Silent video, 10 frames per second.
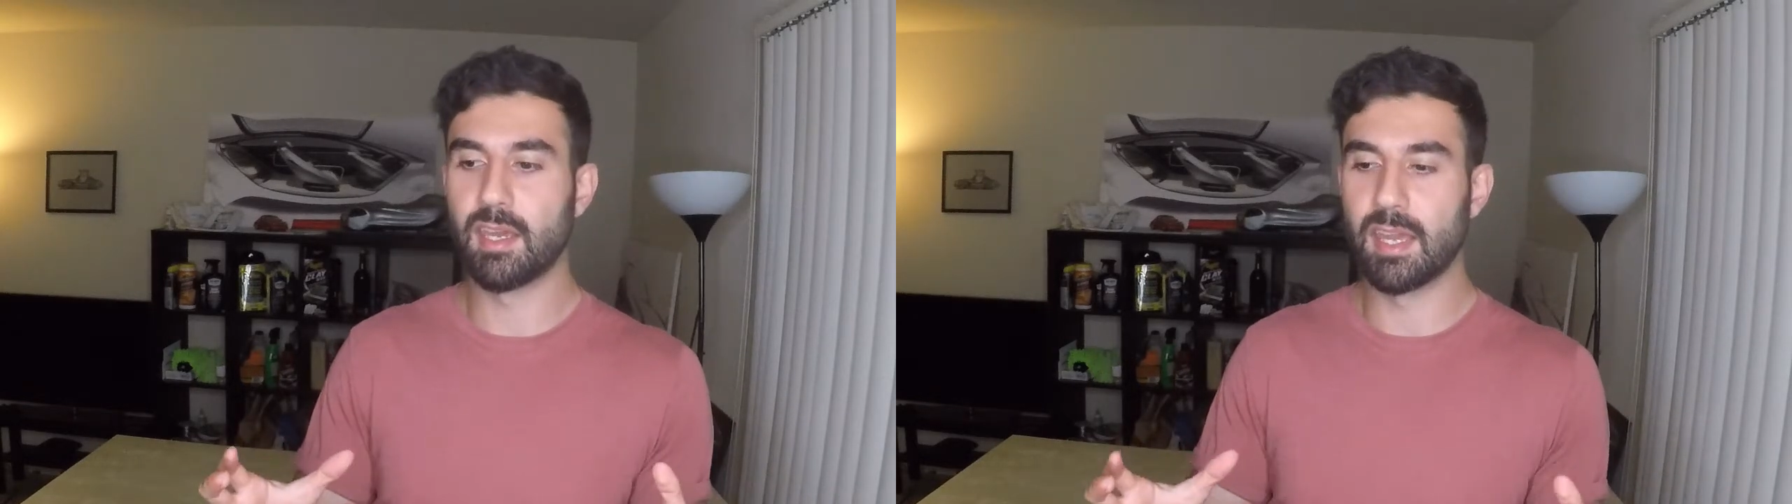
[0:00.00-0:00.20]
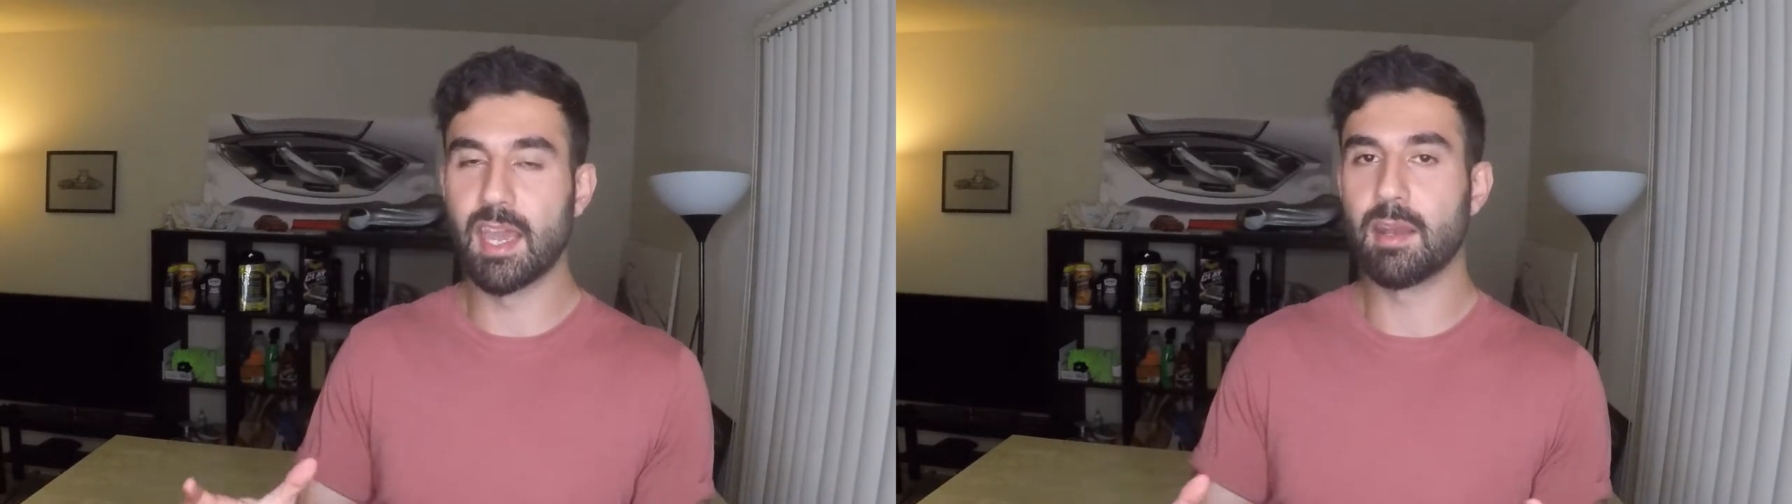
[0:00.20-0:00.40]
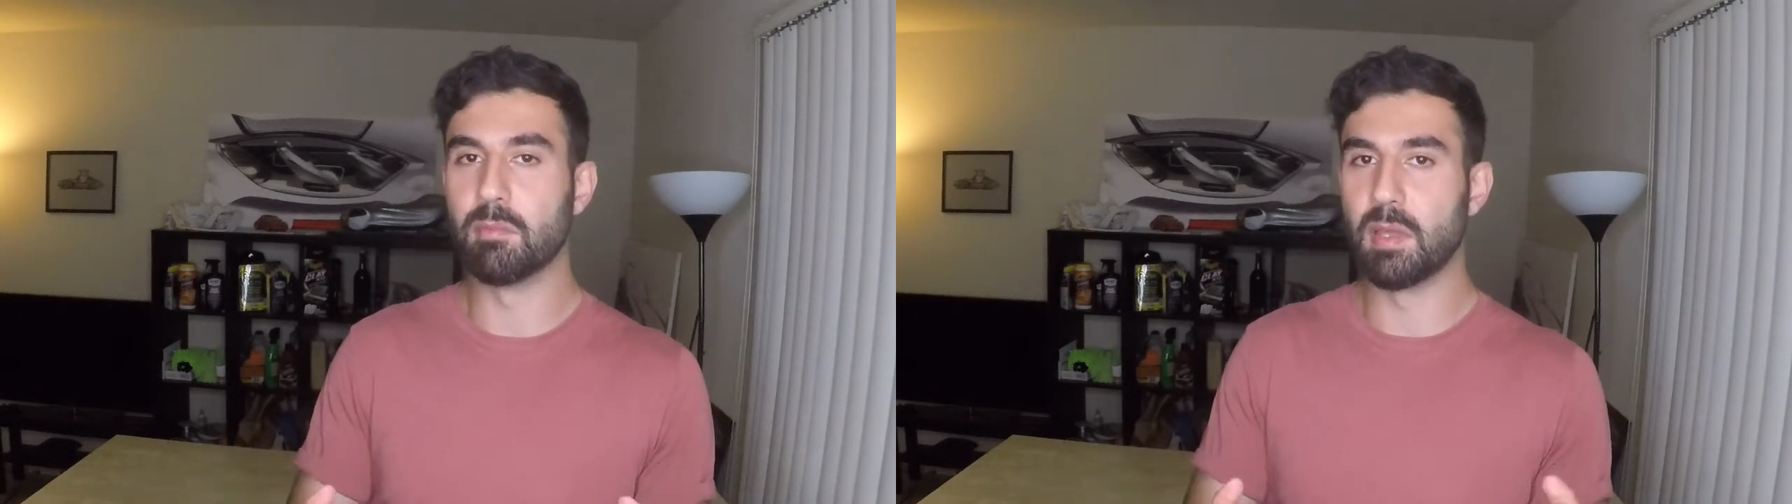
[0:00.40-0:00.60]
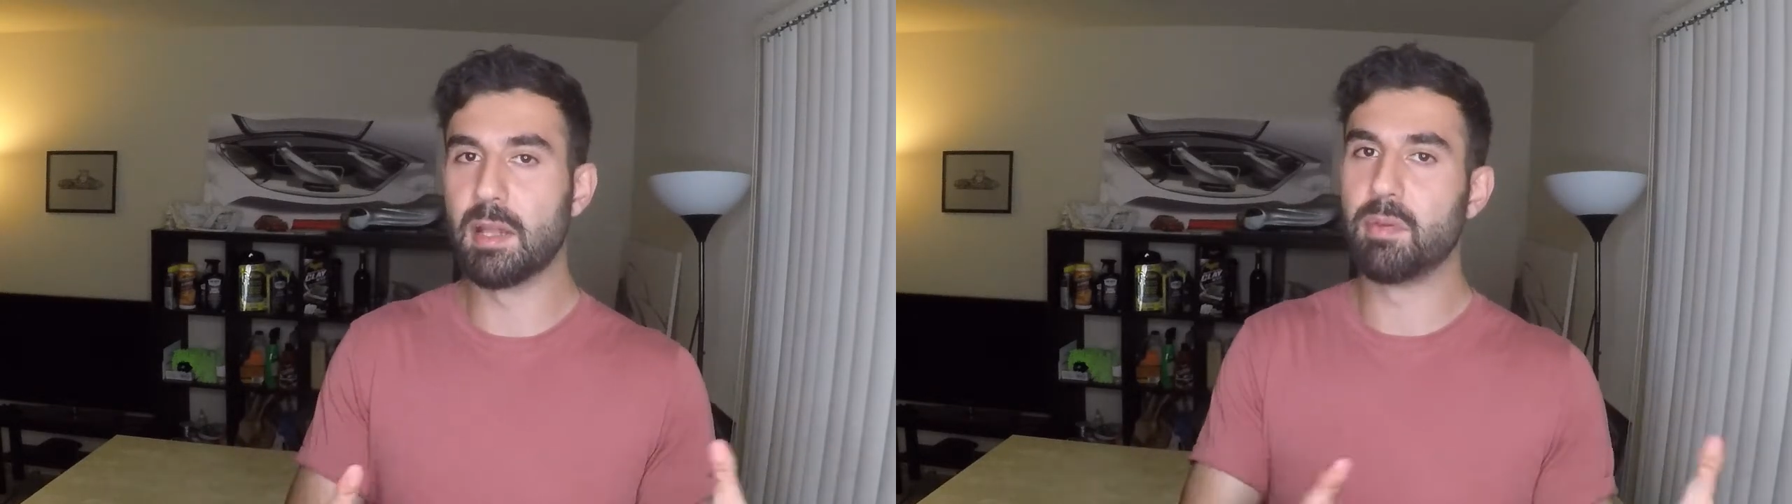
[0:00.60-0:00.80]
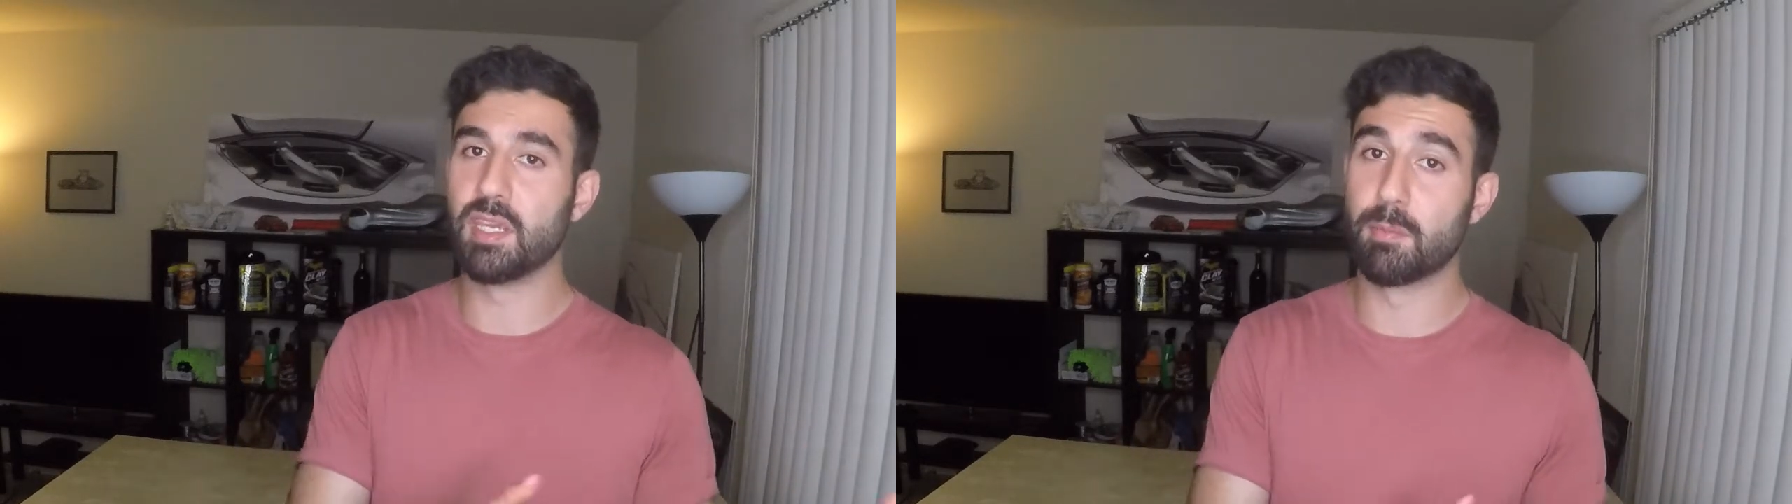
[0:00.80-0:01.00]
again,
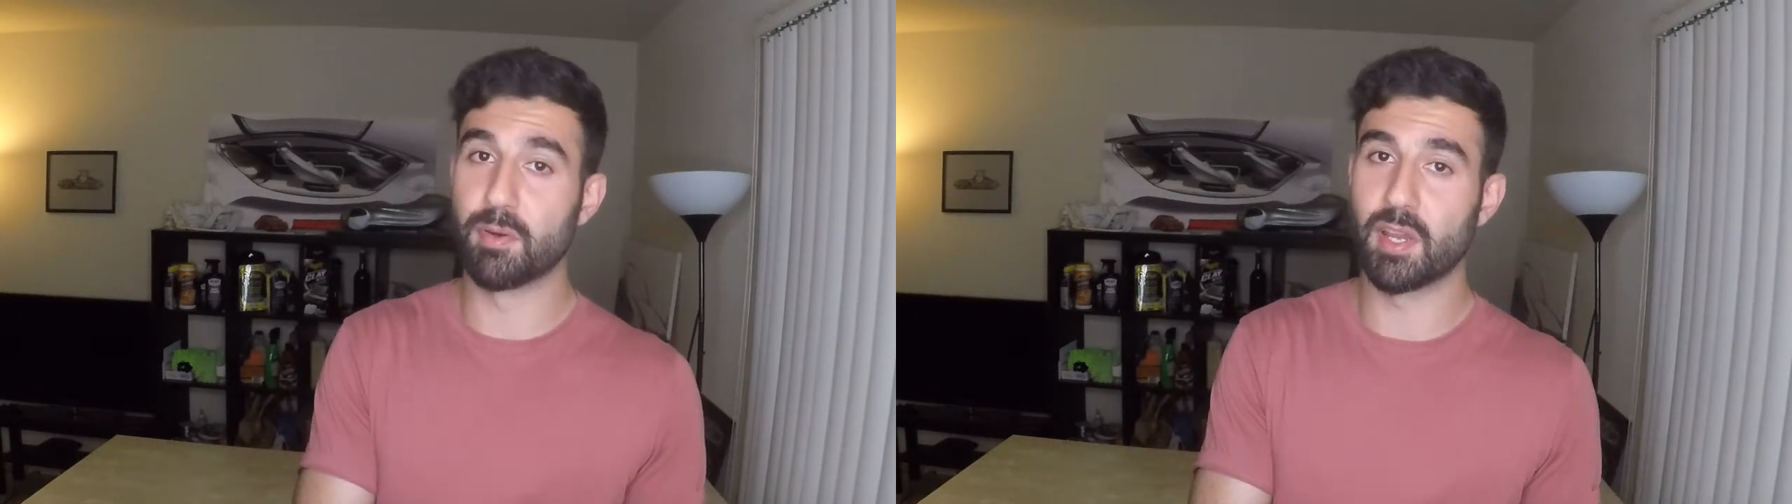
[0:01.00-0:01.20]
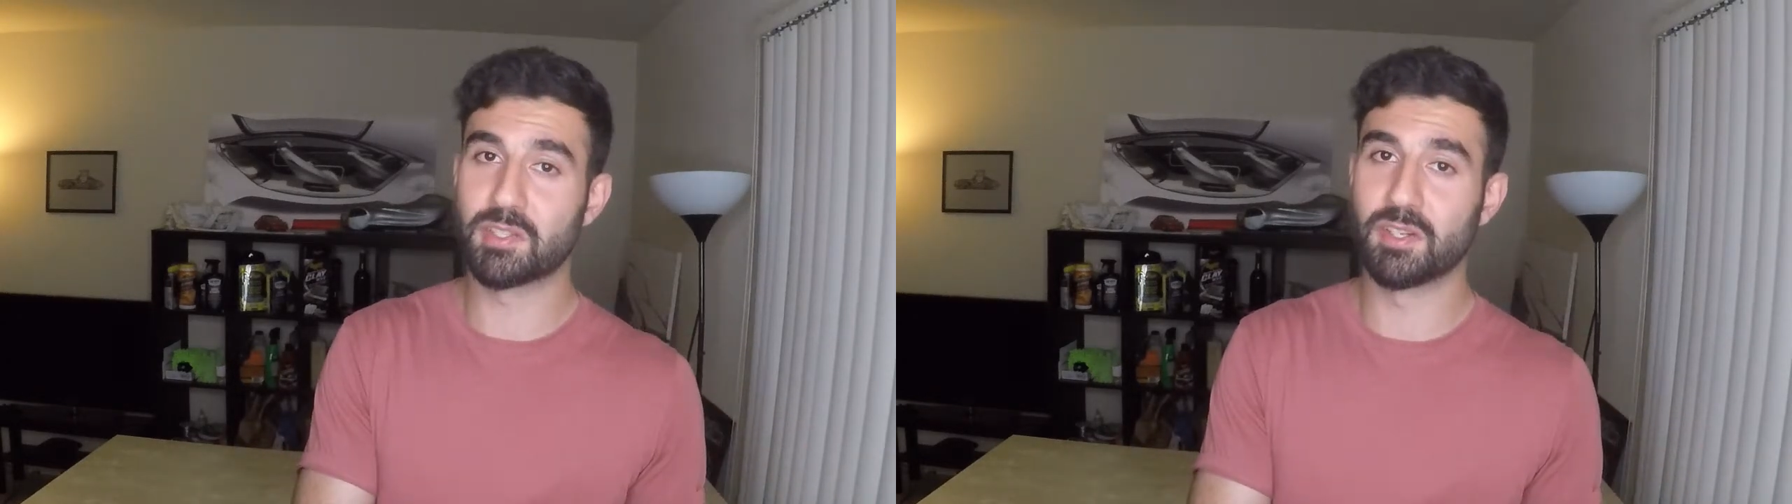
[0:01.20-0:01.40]
it being a production